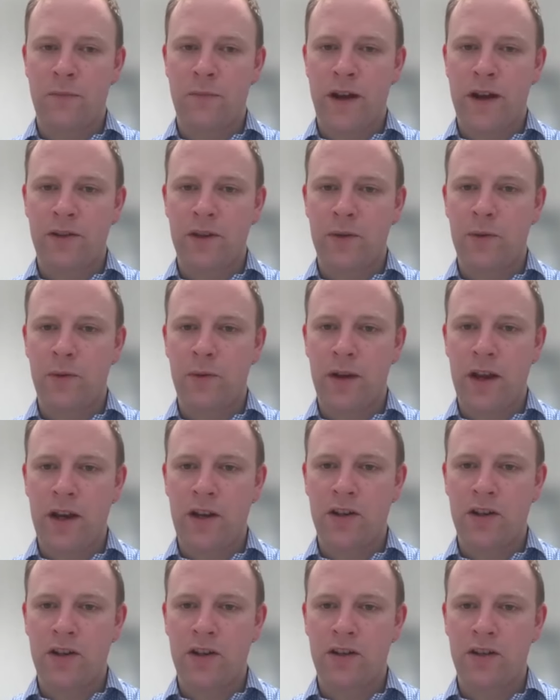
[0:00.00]
pounds per
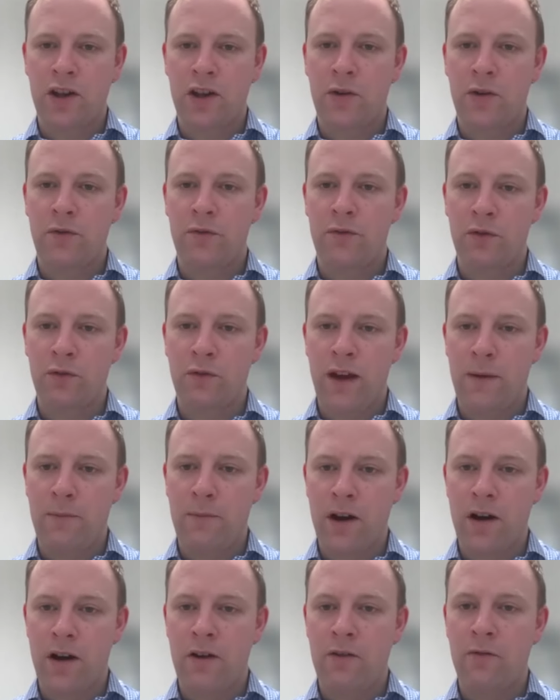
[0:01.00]
patient that's going through
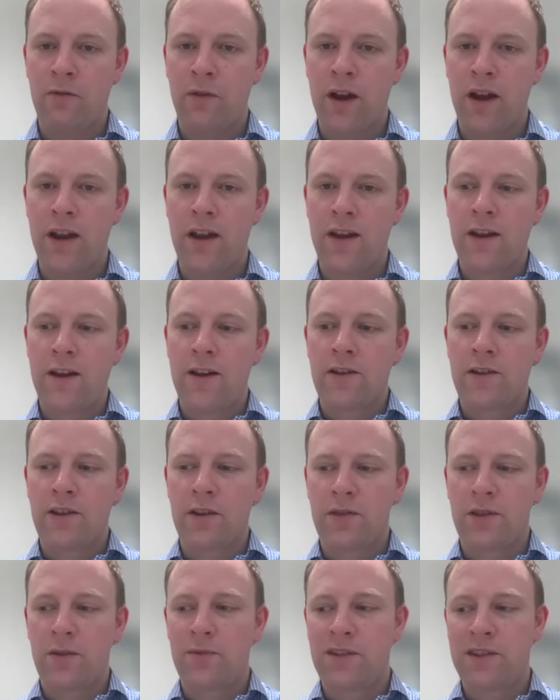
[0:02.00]
that pathway.
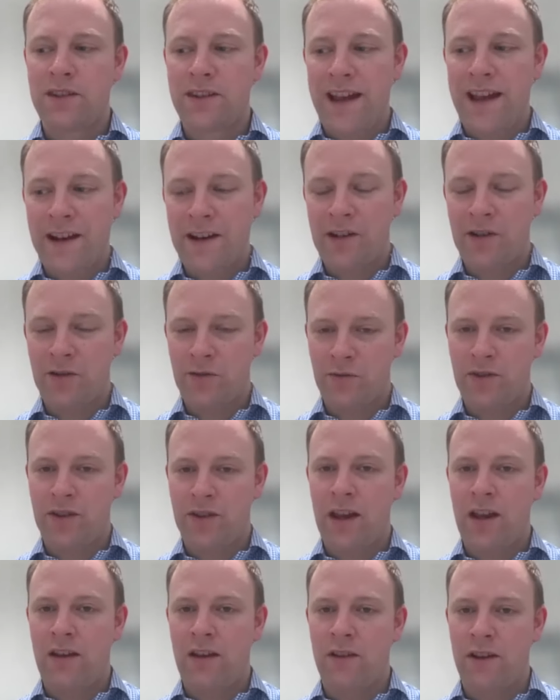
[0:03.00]
So substantial
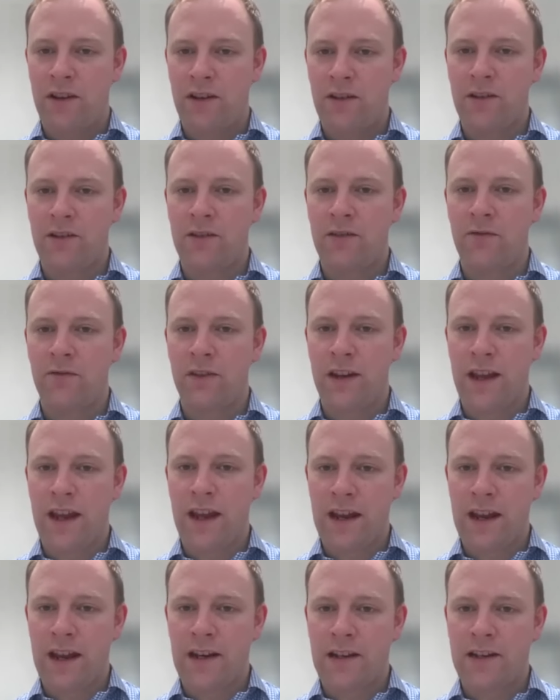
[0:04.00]
savings for
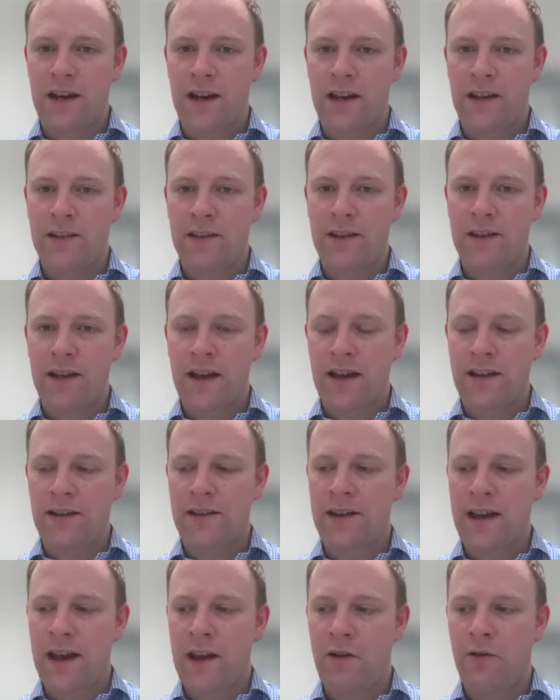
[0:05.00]
the NHS
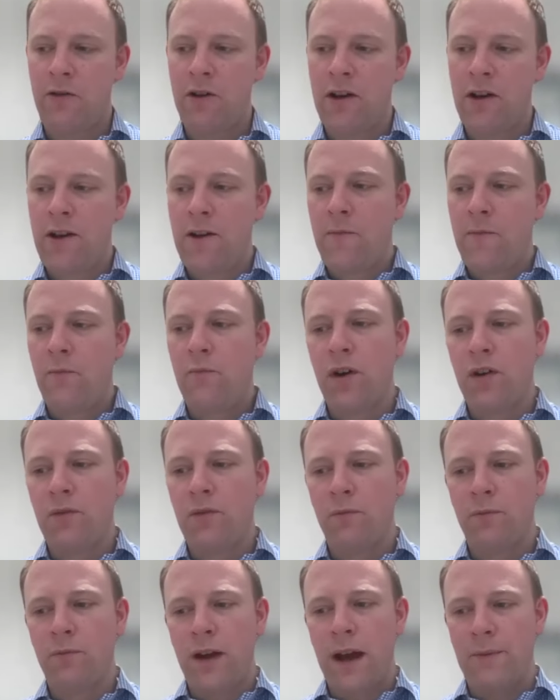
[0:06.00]
at scale.
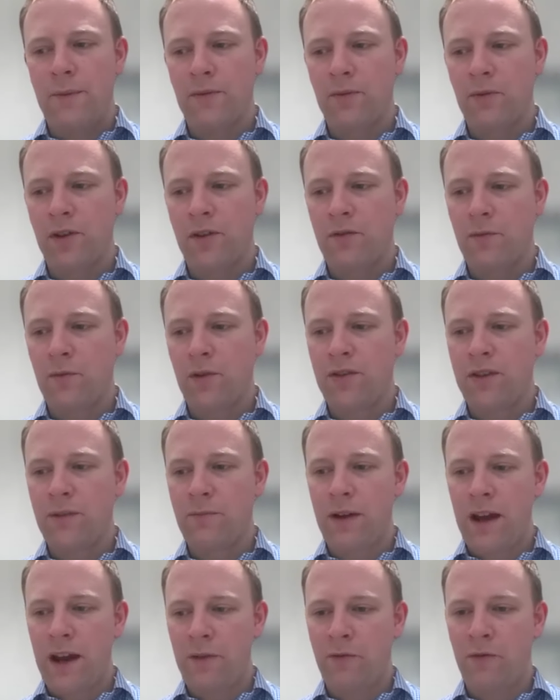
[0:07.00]
But perhaps one of the
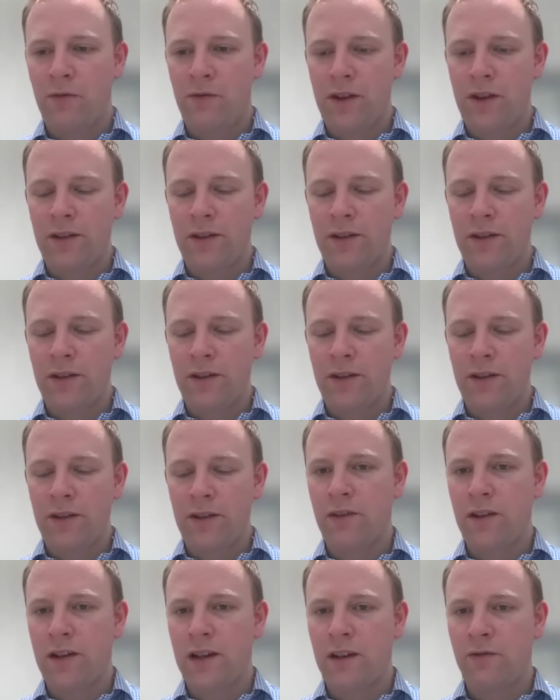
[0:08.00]
most impactful things is
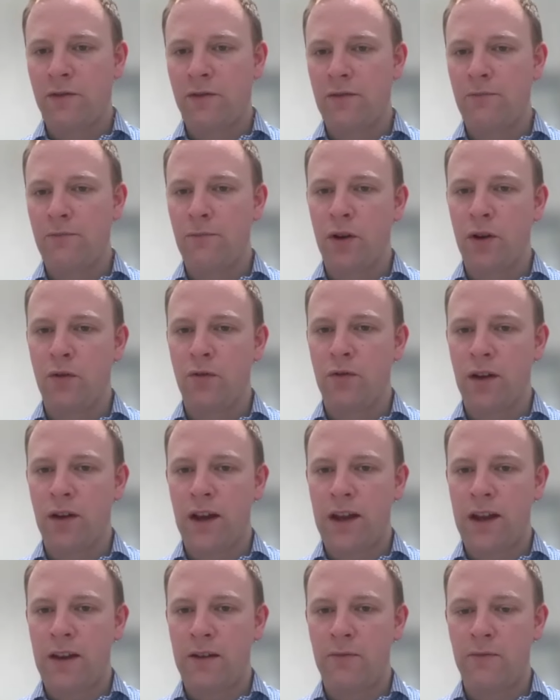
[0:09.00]
that we've delivered both
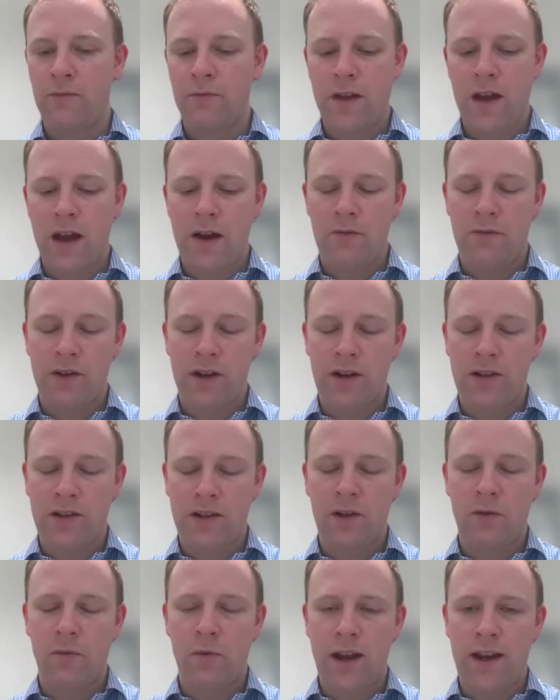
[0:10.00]
a, a
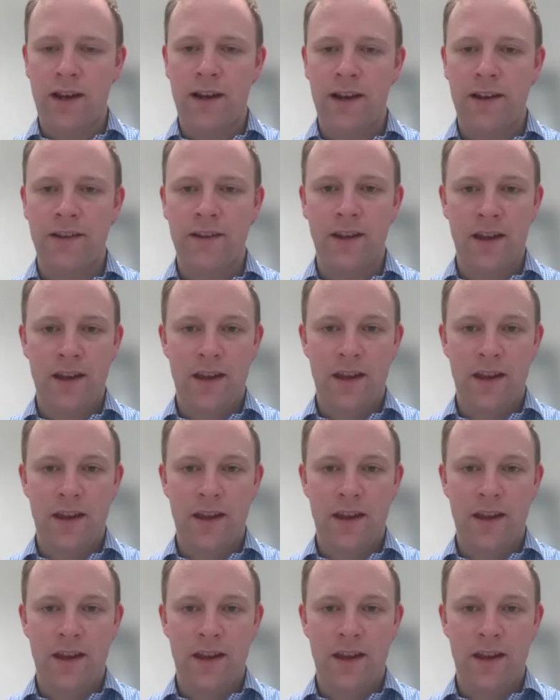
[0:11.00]
reduction in wait list